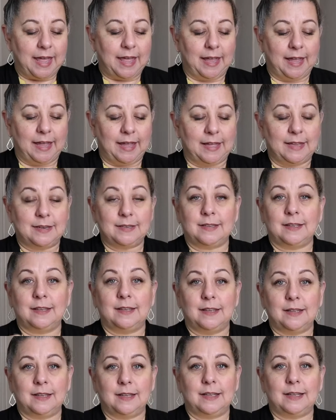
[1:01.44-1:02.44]
and
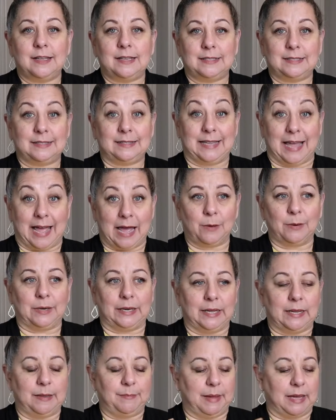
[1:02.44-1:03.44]

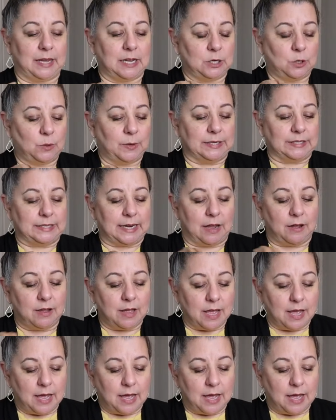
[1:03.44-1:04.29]
loudly making noise now.